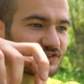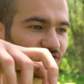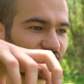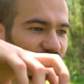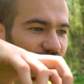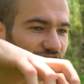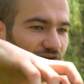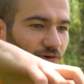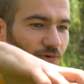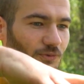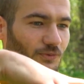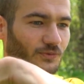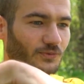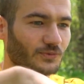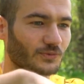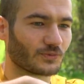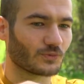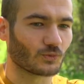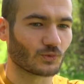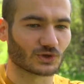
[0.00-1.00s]
you know,
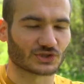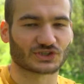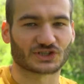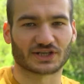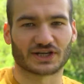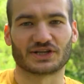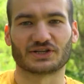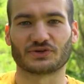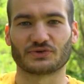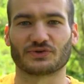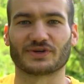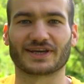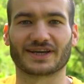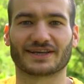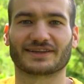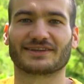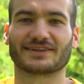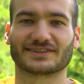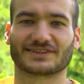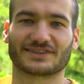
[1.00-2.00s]
what should I do to
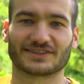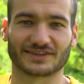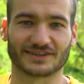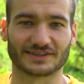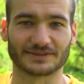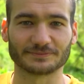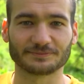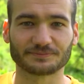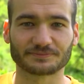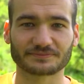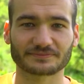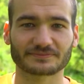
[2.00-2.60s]
get this done?